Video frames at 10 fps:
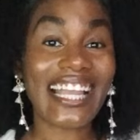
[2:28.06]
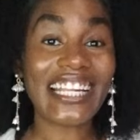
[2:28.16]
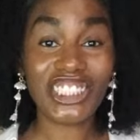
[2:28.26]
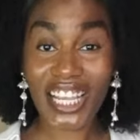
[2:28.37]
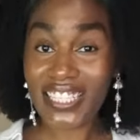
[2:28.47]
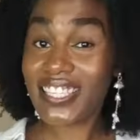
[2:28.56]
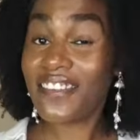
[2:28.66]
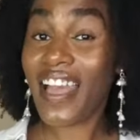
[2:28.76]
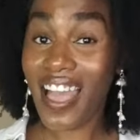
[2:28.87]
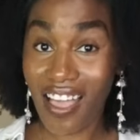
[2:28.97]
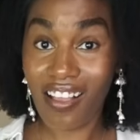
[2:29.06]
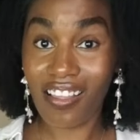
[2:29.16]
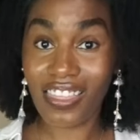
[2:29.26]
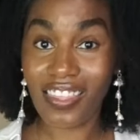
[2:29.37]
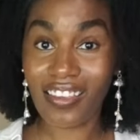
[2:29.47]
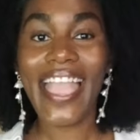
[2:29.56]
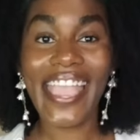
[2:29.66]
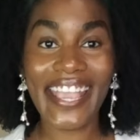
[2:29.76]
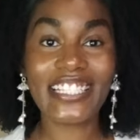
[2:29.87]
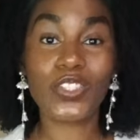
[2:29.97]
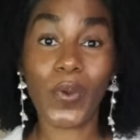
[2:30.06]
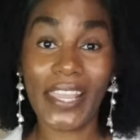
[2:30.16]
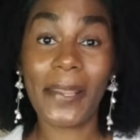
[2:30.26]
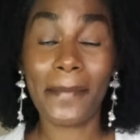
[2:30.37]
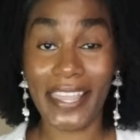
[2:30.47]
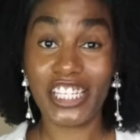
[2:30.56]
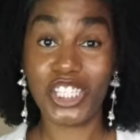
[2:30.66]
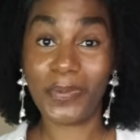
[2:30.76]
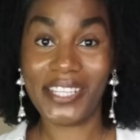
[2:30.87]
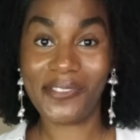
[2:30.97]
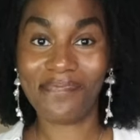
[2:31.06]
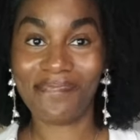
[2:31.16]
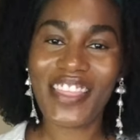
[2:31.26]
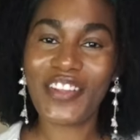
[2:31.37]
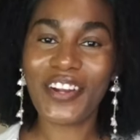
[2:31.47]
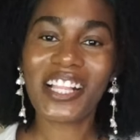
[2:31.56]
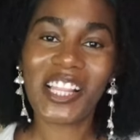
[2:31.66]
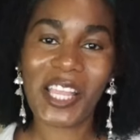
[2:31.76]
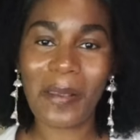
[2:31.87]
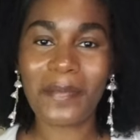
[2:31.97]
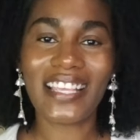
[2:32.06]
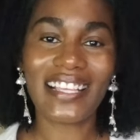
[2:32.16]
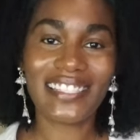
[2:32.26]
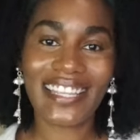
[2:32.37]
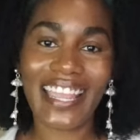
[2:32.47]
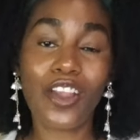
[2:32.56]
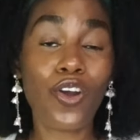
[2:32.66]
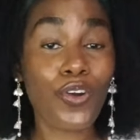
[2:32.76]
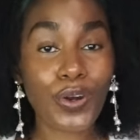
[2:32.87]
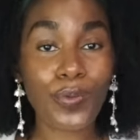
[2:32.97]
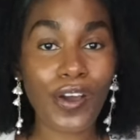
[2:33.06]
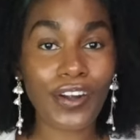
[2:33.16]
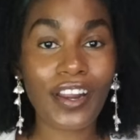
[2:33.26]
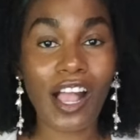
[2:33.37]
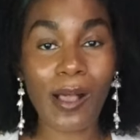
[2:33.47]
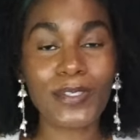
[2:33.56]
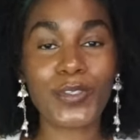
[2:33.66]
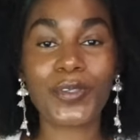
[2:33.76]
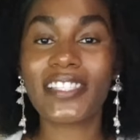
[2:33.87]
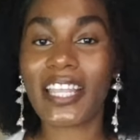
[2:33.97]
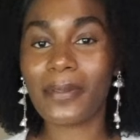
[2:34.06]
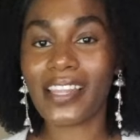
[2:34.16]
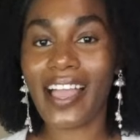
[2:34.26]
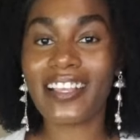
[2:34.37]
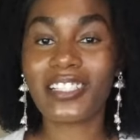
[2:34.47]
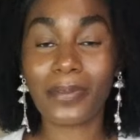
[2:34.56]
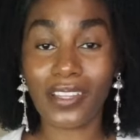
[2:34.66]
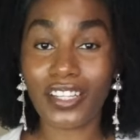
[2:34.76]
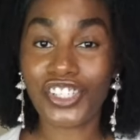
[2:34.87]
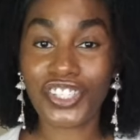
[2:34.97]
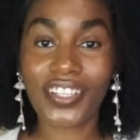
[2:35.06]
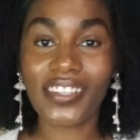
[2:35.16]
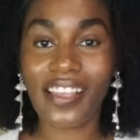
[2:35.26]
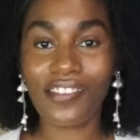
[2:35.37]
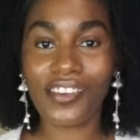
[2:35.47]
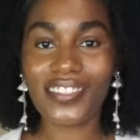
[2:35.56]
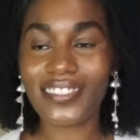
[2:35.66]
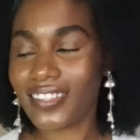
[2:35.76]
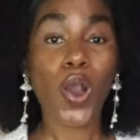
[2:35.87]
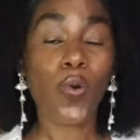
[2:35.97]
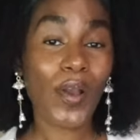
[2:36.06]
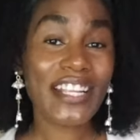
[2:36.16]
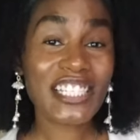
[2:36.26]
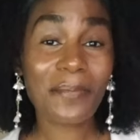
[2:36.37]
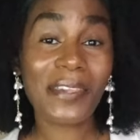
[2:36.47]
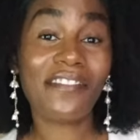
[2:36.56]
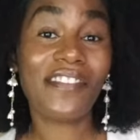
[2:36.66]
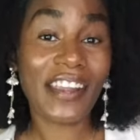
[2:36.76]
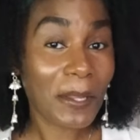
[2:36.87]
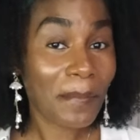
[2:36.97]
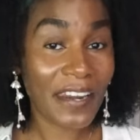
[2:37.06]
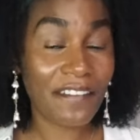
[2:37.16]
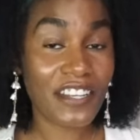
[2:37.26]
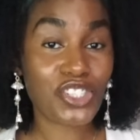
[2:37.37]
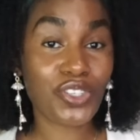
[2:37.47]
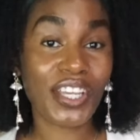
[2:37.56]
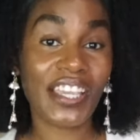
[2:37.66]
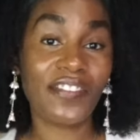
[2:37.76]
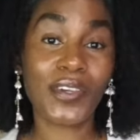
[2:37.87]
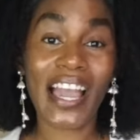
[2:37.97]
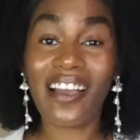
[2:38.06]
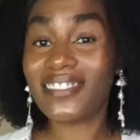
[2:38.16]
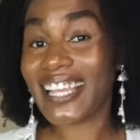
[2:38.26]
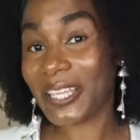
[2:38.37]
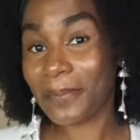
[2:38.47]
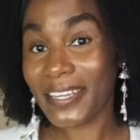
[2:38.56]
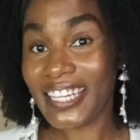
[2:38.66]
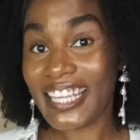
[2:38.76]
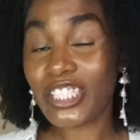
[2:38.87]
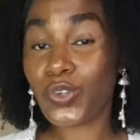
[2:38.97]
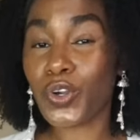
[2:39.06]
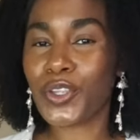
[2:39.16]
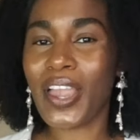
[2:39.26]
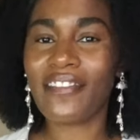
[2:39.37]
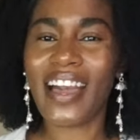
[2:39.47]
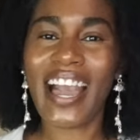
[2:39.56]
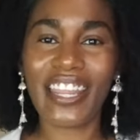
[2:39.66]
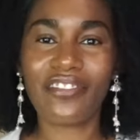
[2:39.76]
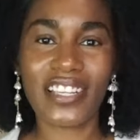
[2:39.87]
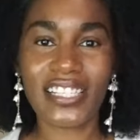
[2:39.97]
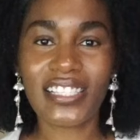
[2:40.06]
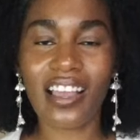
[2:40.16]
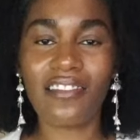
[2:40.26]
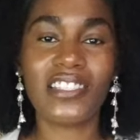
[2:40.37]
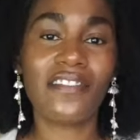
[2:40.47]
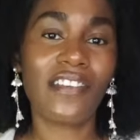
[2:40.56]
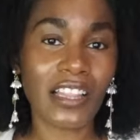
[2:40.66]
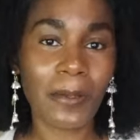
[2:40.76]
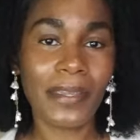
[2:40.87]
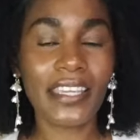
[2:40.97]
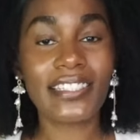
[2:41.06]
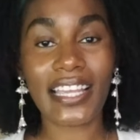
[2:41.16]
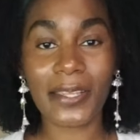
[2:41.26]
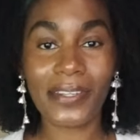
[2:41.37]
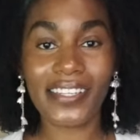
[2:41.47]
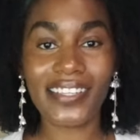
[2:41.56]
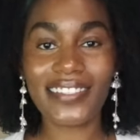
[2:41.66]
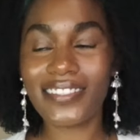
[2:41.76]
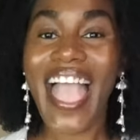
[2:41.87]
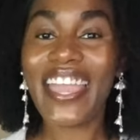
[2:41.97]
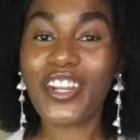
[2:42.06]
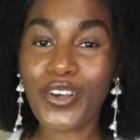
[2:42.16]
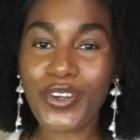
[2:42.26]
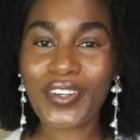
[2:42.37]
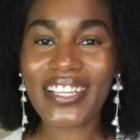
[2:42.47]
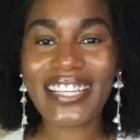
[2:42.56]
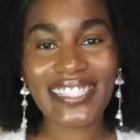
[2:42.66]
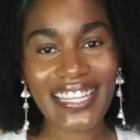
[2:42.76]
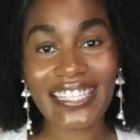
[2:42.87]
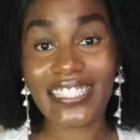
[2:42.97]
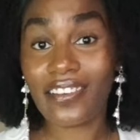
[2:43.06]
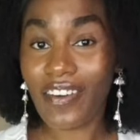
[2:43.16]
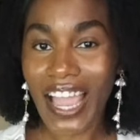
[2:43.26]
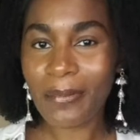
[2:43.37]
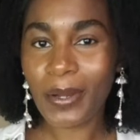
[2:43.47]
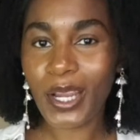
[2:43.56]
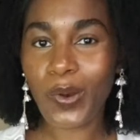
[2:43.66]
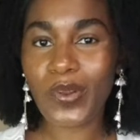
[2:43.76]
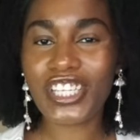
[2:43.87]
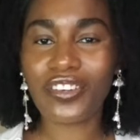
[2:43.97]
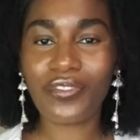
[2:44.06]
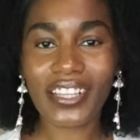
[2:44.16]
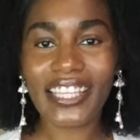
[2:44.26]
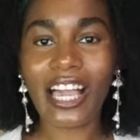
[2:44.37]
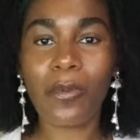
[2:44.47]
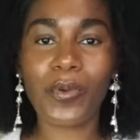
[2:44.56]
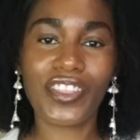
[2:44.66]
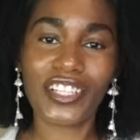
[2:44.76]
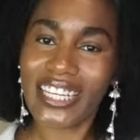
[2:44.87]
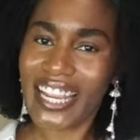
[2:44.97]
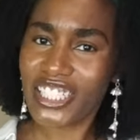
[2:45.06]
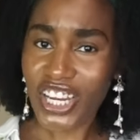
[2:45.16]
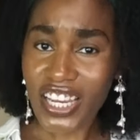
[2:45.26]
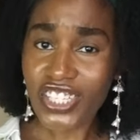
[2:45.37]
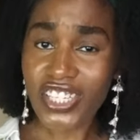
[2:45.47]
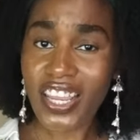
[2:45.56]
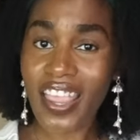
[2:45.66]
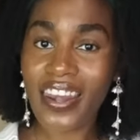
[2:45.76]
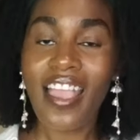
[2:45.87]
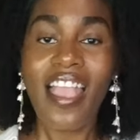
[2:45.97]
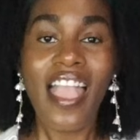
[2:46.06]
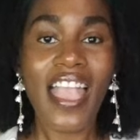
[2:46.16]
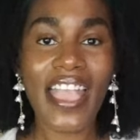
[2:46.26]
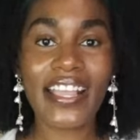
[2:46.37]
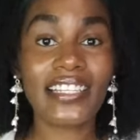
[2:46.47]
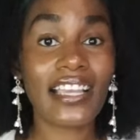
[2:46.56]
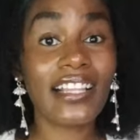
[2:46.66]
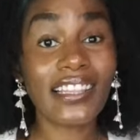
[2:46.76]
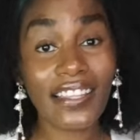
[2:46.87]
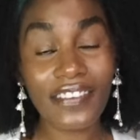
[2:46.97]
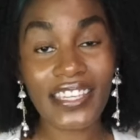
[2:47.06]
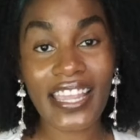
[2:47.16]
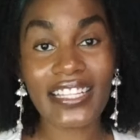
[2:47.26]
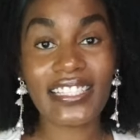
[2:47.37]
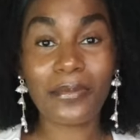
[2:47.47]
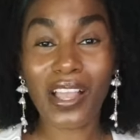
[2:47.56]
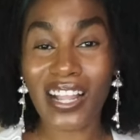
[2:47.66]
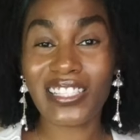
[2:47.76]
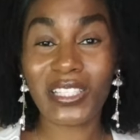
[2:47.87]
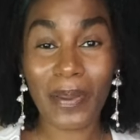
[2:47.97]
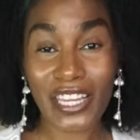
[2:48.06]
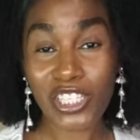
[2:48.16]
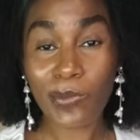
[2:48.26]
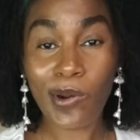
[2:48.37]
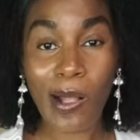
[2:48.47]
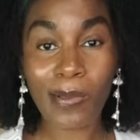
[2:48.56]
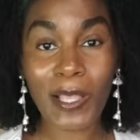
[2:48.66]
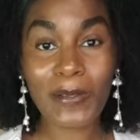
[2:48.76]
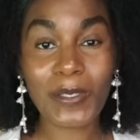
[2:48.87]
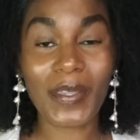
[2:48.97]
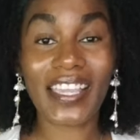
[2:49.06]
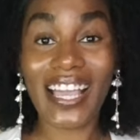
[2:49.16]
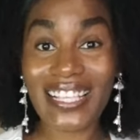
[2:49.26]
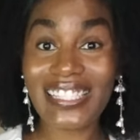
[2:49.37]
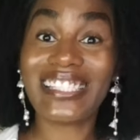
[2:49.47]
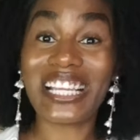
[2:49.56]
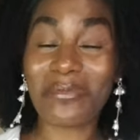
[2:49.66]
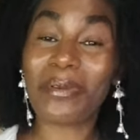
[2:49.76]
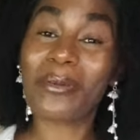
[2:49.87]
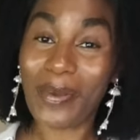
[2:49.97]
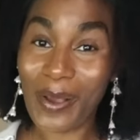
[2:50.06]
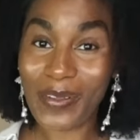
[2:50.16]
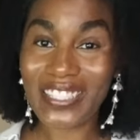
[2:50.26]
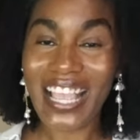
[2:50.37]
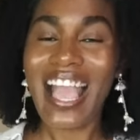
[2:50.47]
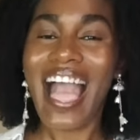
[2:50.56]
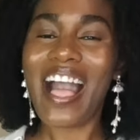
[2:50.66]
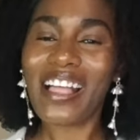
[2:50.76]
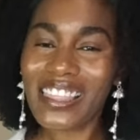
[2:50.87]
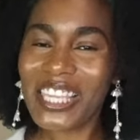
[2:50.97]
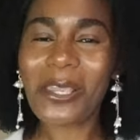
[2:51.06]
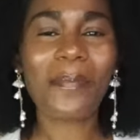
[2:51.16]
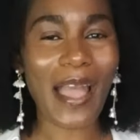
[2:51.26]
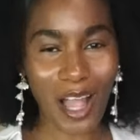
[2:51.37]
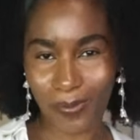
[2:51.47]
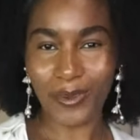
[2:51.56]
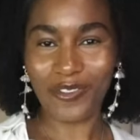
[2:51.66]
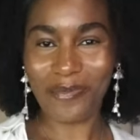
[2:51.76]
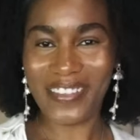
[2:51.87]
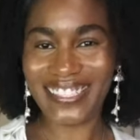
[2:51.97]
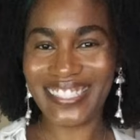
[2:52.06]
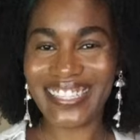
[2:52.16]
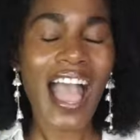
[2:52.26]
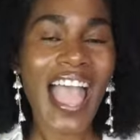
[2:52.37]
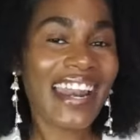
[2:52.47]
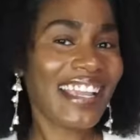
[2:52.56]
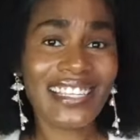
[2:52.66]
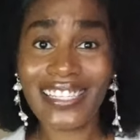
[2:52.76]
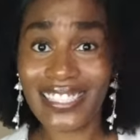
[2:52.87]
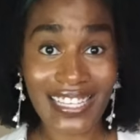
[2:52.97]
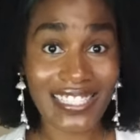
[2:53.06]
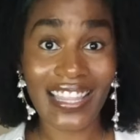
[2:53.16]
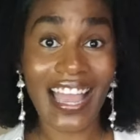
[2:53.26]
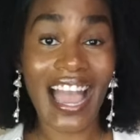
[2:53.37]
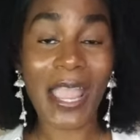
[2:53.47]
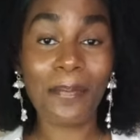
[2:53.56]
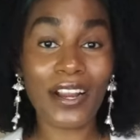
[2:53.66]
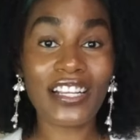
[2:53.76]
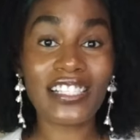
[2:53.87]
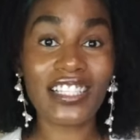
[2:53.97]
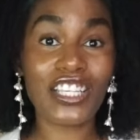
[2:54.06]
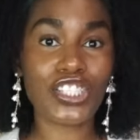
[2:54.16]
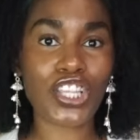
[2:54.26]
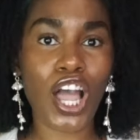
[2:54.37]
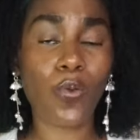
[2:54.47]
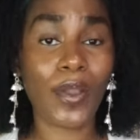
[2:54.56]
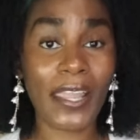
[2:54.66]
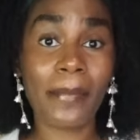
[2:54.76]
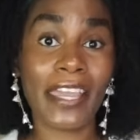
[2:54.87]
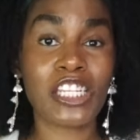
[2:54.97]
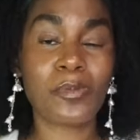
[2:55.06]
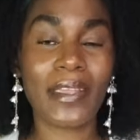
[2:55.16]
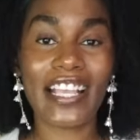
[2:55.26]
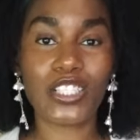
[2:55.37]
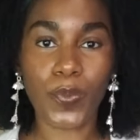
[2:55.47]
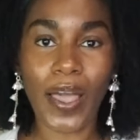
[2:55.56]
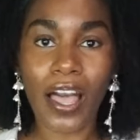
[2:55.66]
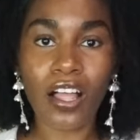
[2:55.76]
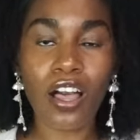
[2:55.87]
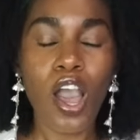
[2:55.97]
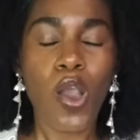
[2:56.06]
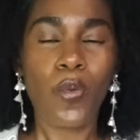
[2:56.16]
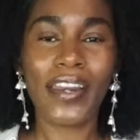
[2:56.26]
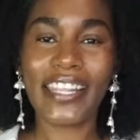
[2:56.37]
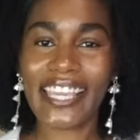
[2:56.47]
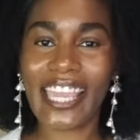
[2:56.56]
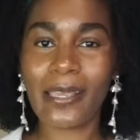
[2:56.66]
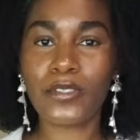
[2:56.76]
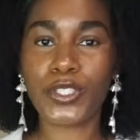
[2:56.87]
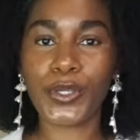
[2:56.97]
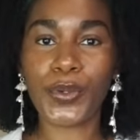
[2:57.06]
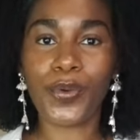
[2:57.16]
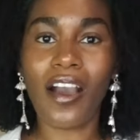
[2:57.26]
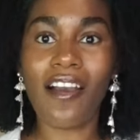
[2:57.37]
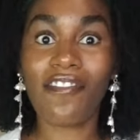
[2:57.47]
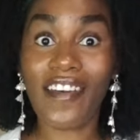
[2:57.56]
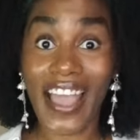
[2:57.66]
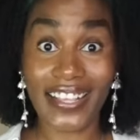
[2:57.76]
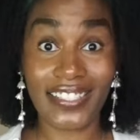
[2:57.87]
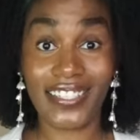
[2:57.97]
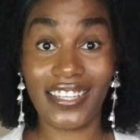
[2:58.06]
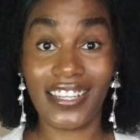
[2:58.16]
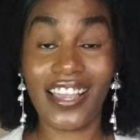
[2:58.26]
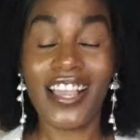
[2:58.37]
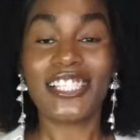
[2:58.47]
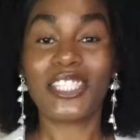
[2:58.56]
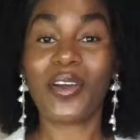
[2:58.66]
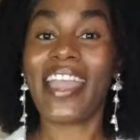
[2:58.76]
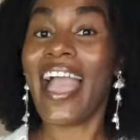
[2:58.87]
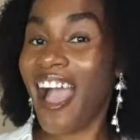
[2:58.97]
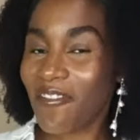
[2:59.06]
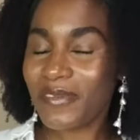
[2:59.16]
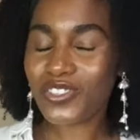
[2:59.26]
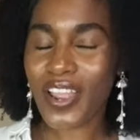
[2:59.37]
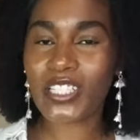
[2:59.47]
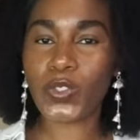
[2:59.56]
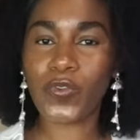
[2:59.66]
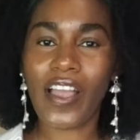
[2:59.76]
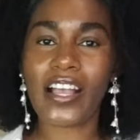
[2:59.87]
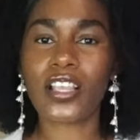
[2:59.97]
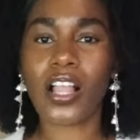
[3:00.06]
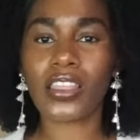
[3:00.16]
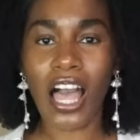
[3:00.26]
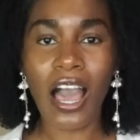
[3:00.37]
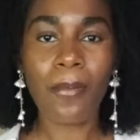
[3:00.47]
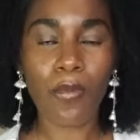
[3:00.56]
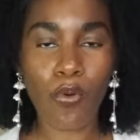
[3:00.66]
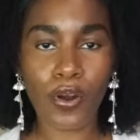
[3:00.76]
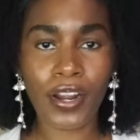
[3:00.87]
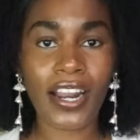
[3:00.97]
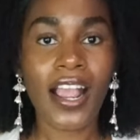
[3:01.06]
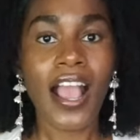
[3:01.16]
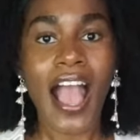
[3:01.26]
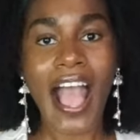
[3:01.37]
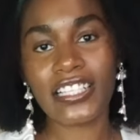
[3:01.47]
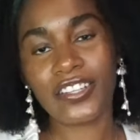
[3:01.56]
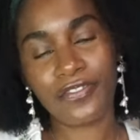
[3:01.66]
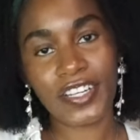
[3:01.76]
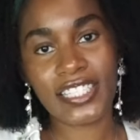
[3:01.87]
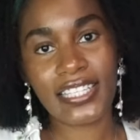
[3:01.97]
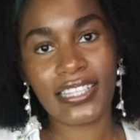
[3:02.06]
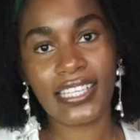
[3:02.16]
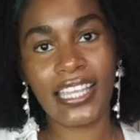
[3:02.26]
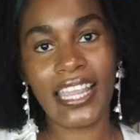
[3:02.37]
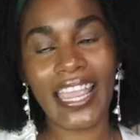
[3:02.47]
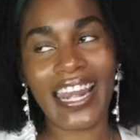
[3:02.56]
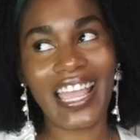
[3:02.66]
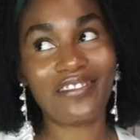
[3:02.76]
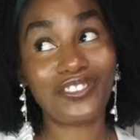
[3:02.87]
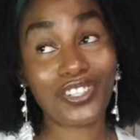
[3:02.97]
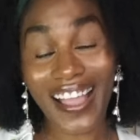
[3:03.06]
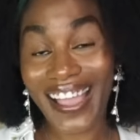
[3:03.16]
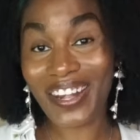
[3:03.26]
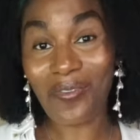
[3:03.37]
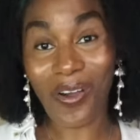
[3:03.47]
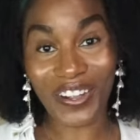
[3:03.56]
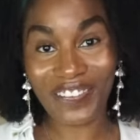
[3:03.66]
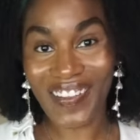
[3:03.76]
digestive health, and weight management. There are claims that say okra water helps to stabilize blood sugar levels, which can be very beneficial if you have diabetes or you have a high risk of developing diabetes. And okra contains fiber, which can really help with your digestion and alleviate some constipation problems because it does promote healthy bowel movements. And I can attest to that. I personally saw weight management as well when it came to fasting. So I have been trying to fast a lot more as of recently, and I have tried water